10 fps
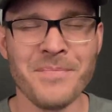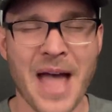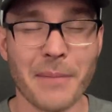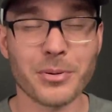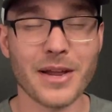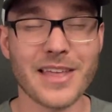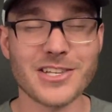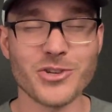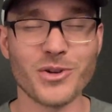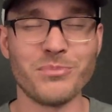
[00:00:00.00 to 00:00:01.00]
I pray
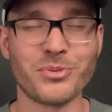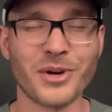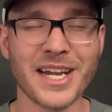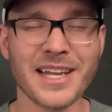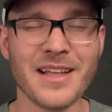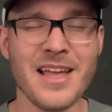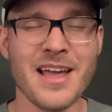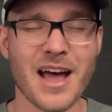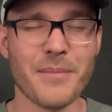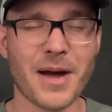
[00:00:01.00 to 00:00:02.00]
that you would bring
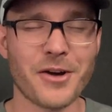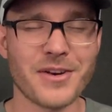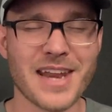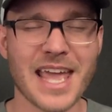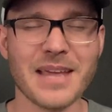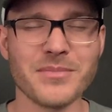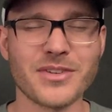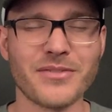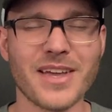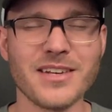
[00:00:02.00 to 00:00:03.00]
about names
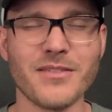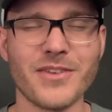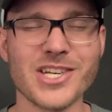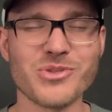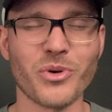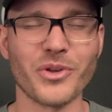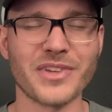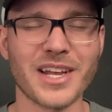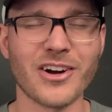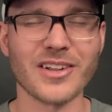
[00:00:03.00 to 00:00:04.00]
of individuals
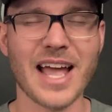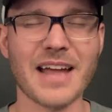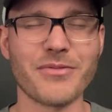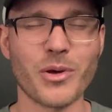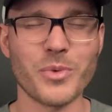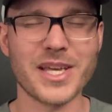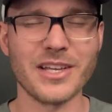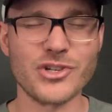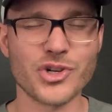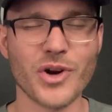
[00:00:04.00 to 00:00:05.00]
in our life that we
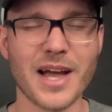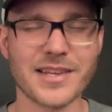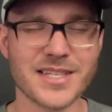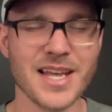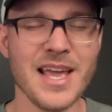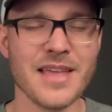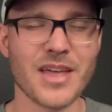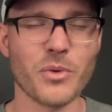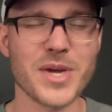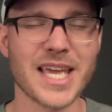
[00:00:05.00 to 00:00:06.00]
can trust,
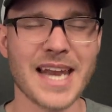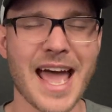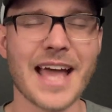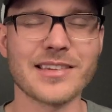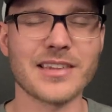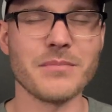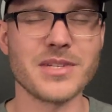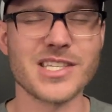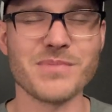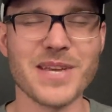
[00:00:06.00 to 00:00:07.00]
that we can ask them
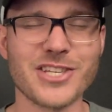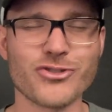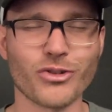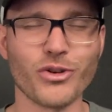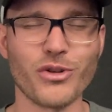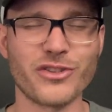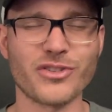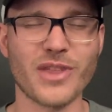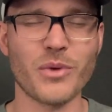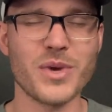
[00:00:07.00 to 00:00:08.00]
to speak truth
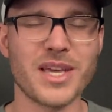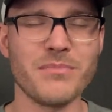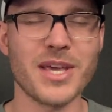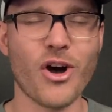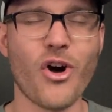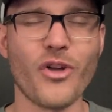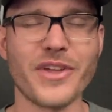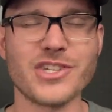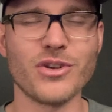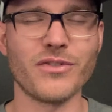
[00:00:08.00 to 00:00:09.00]
so that we can be all
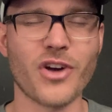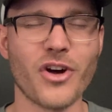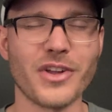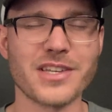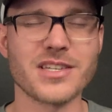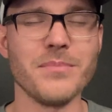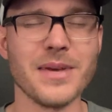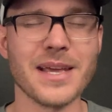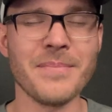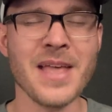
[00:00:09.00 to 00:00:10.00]
that you have called us to
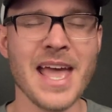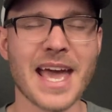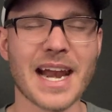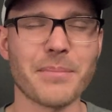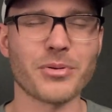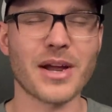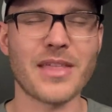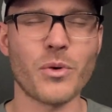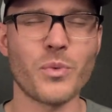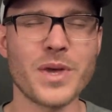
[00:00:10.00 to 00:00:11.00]
be. And I pray
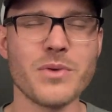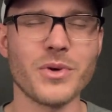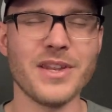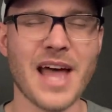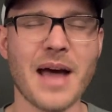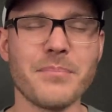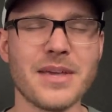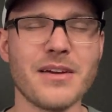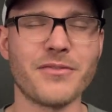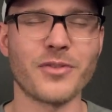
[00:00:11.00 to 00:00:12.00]
that we would not
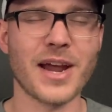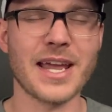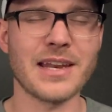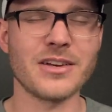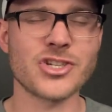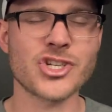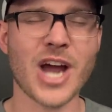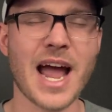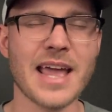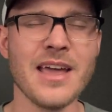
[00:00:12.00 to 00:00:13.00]
be afraid and
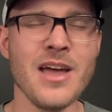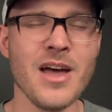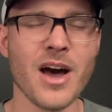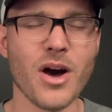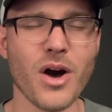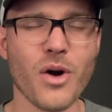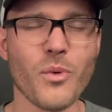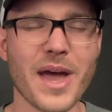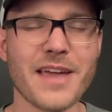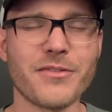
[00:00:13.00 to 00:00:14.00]
shy uh,
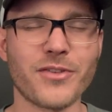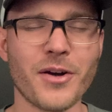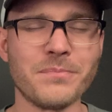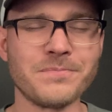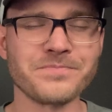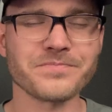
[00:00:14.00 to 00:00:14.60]
away from